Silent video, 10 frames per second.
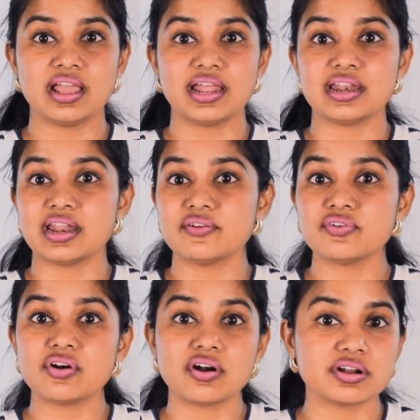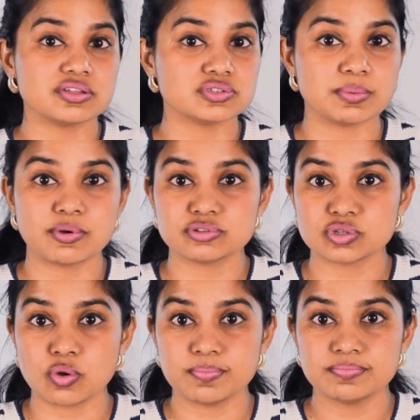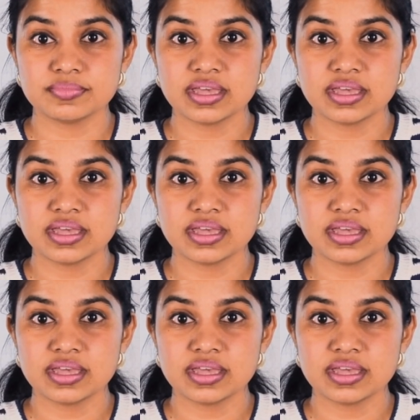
and never argues about scope.